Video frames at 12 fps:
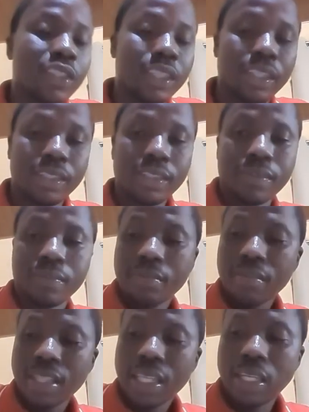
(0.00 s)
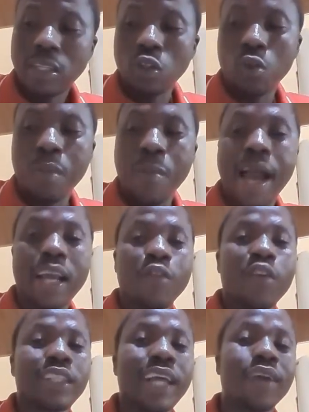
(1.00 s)
things. You'll be
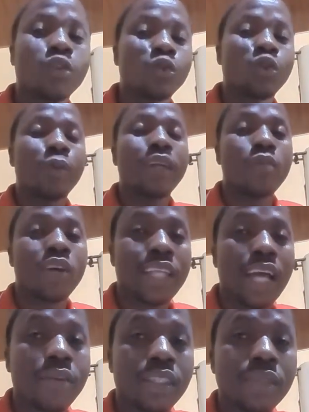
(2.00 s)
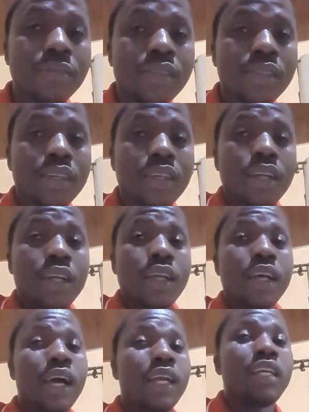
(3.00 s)
begging for time to spend more time with Him.
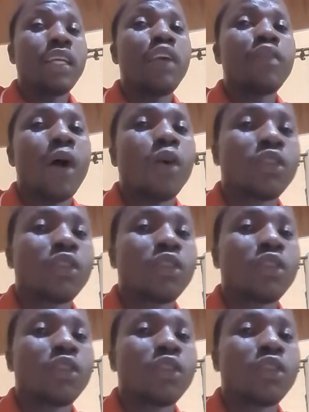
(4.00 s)
And if there